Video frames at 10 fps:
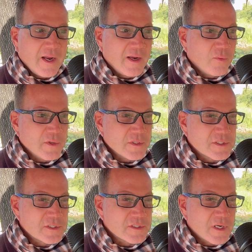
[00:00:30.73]
It
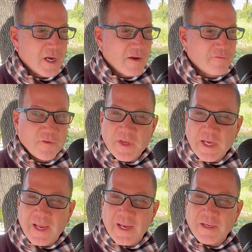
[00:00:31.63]
was
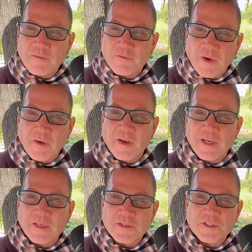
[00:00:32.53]
58
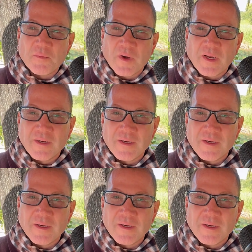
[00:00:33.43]
Fahrenheit this morning.